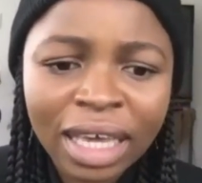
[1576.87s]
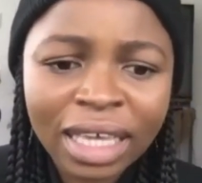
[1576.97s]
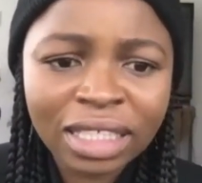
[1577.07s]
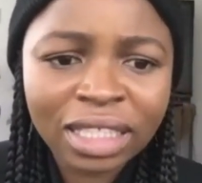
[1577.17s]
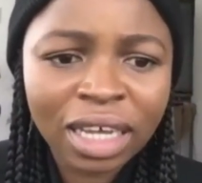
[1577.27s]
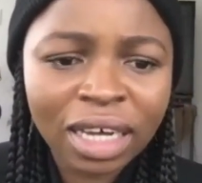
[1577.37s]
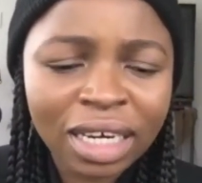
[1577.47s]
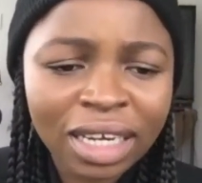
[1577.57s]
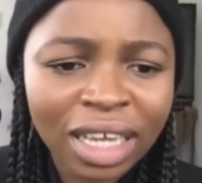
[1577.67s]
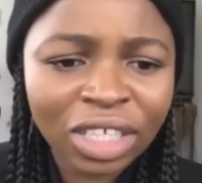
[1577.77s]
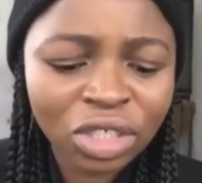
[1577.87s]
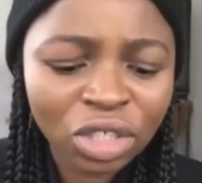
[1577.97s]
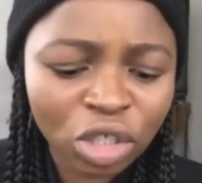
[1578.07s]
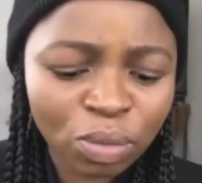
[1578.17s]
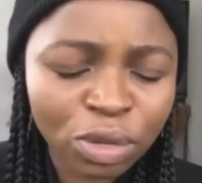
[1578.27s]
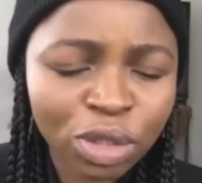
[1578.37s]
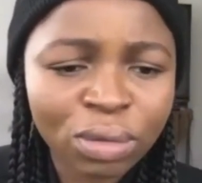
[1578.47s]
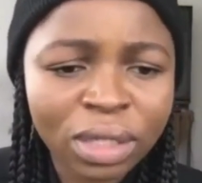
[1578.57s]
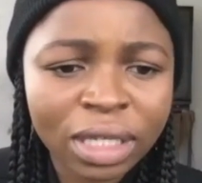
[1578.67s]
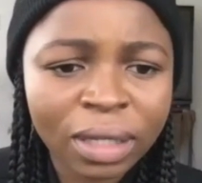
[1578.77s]
is the relationship
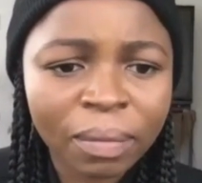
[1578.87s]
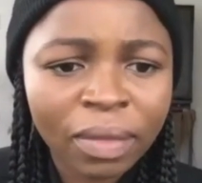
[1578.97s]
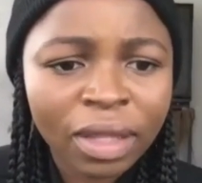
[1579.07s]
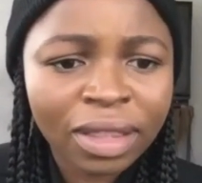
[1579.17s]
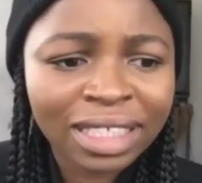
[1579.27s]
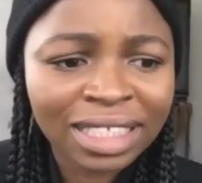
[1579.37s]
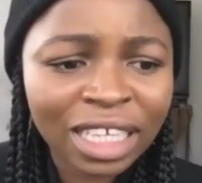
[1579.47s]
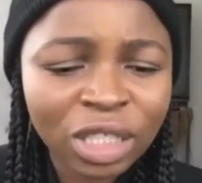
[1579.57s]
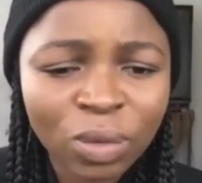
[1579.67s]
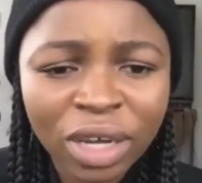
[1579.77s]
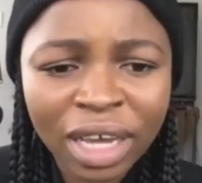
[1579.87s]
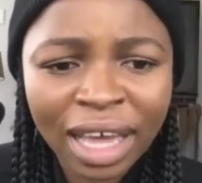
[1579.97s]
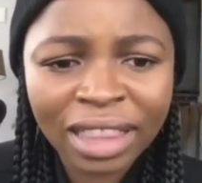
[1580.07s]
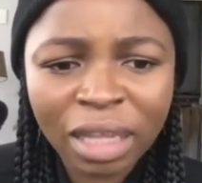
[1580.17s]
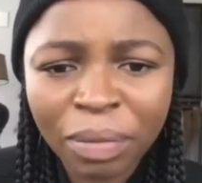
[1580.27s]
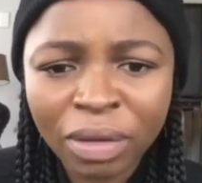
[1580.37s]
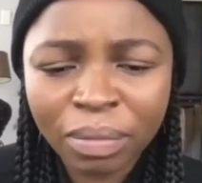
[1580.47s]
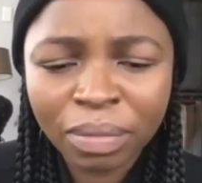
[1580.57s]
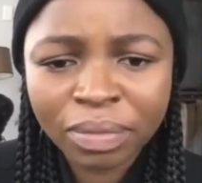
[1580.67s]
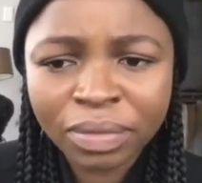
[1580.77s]
between the sex worker and the pimp.